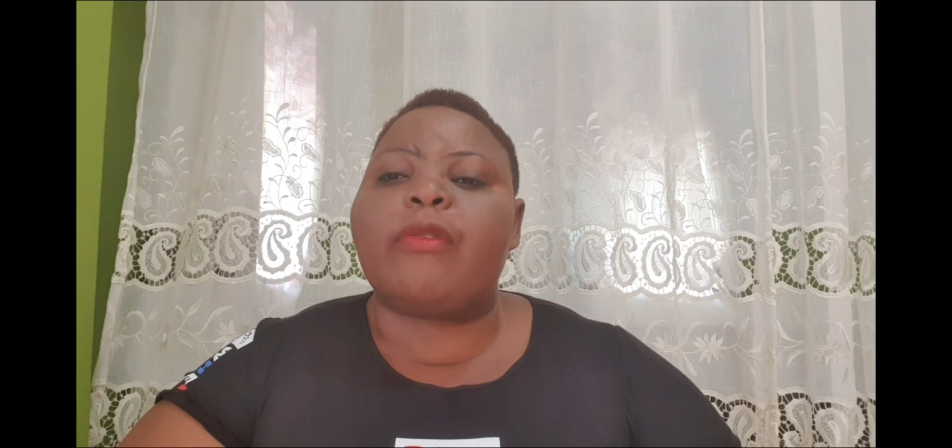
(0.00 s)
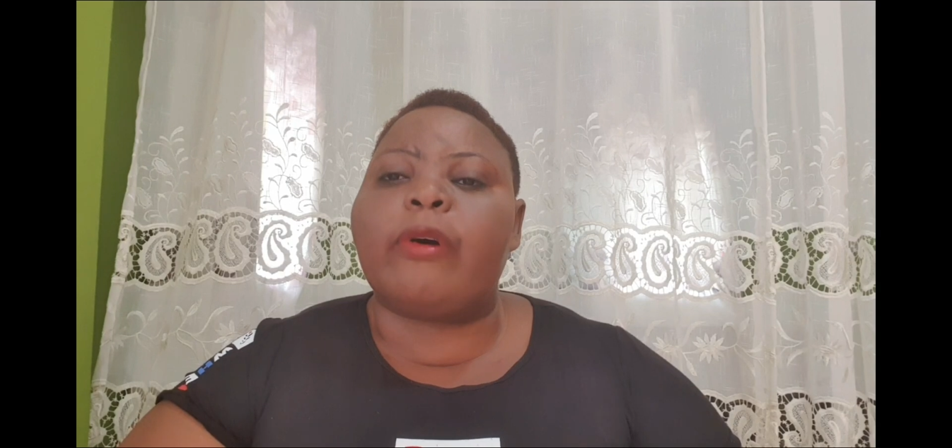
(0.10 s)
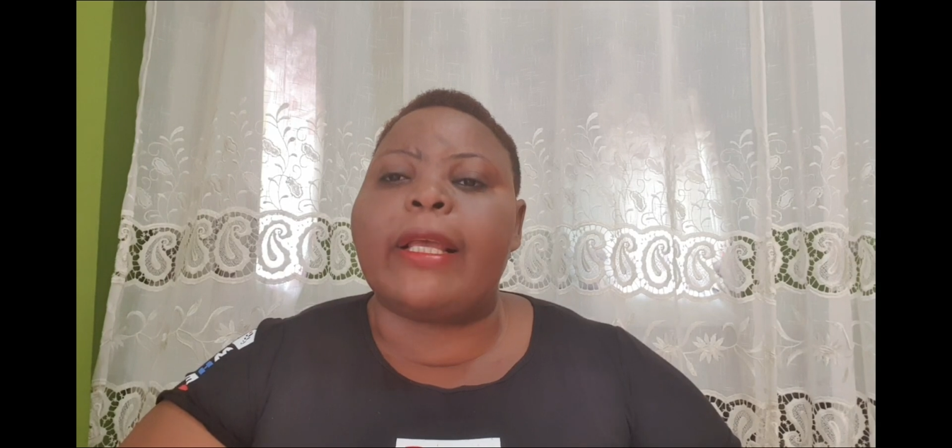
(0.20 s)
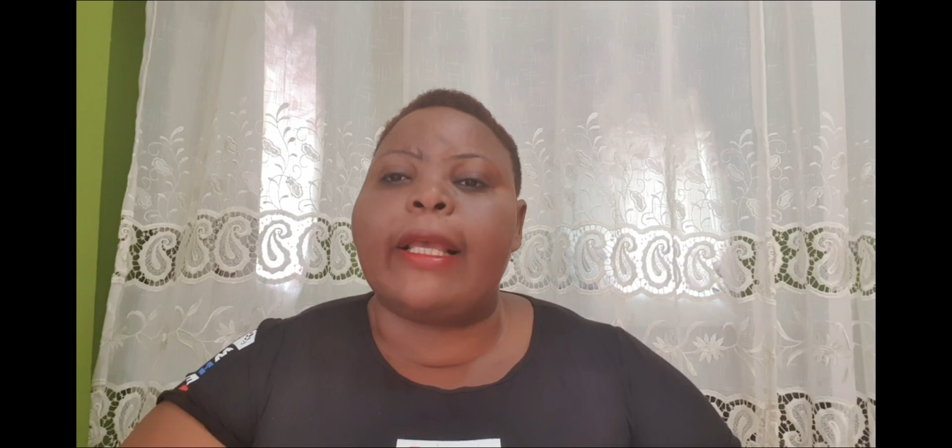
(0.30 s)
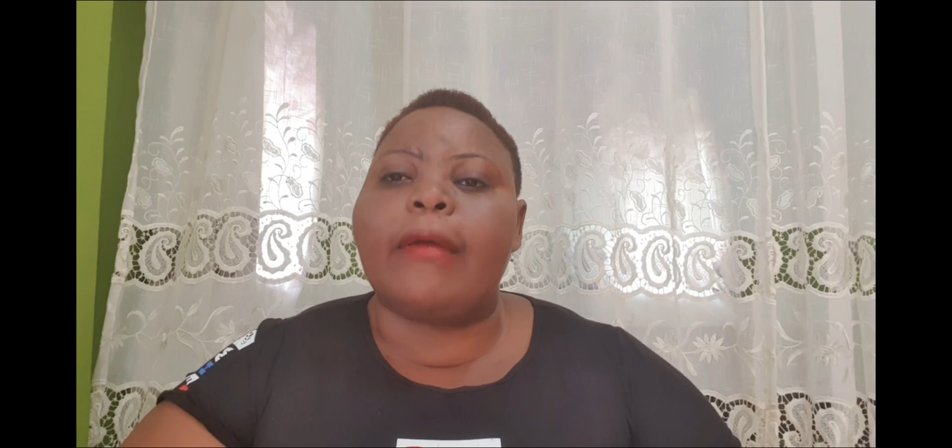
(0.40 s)

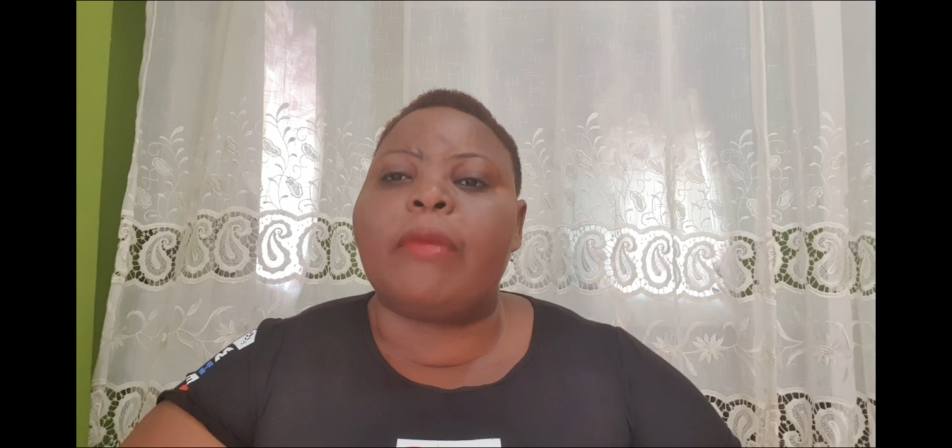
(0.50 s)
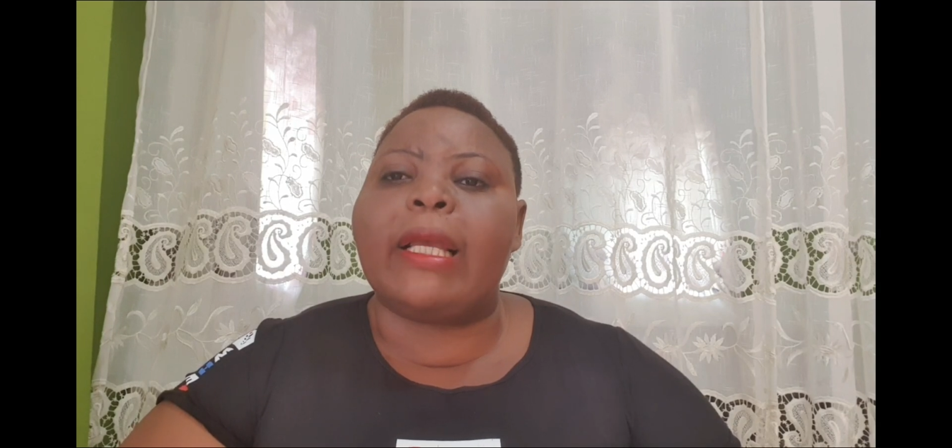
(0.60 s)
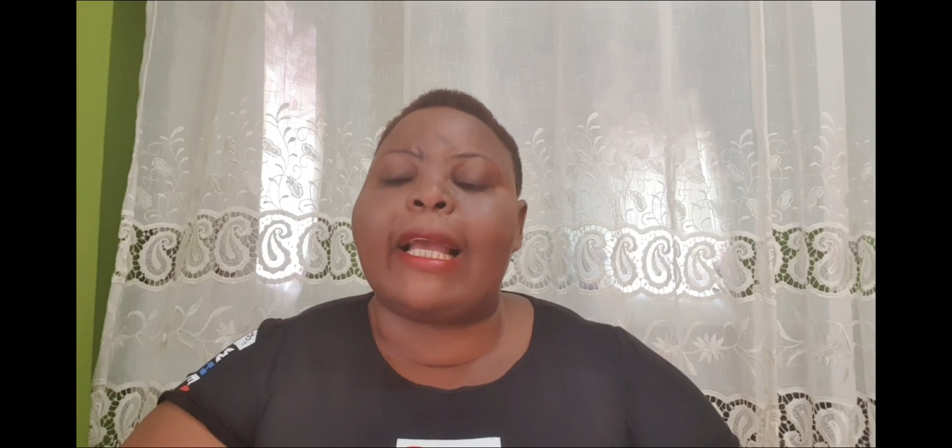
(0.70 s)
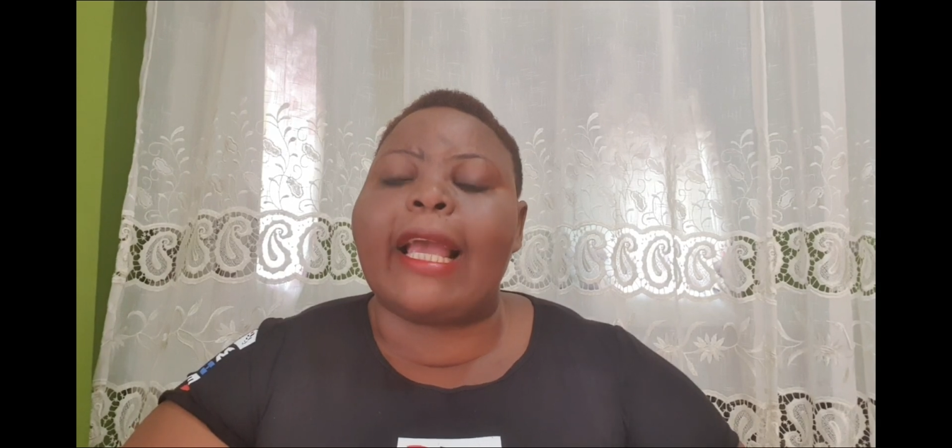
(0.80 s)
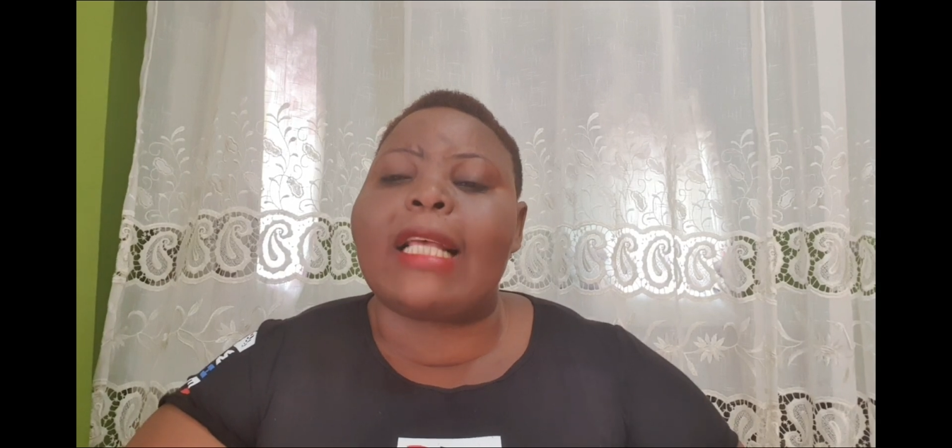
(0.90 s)
for him,
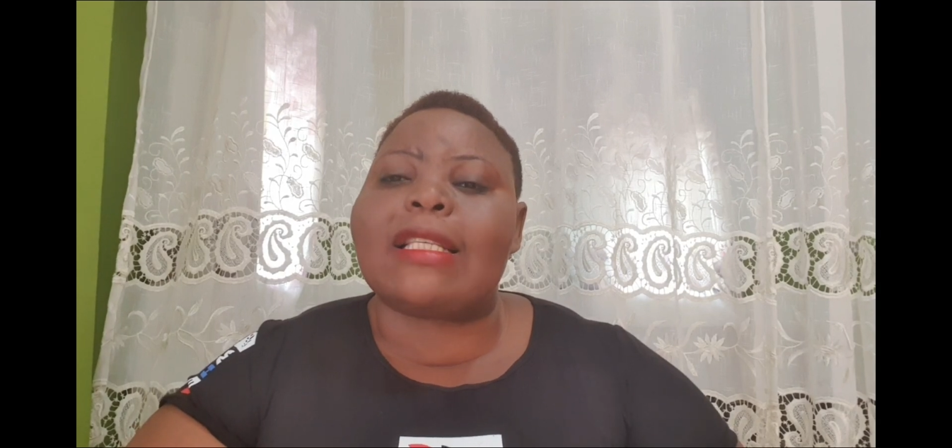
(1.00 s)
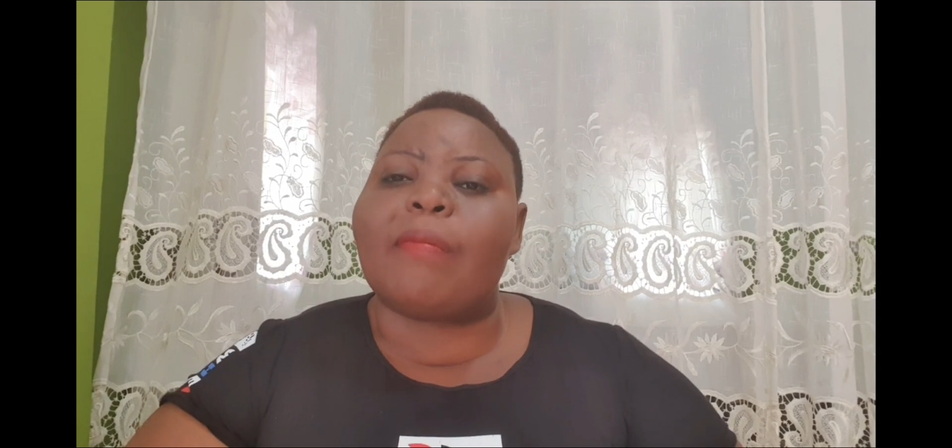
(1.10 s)
he cares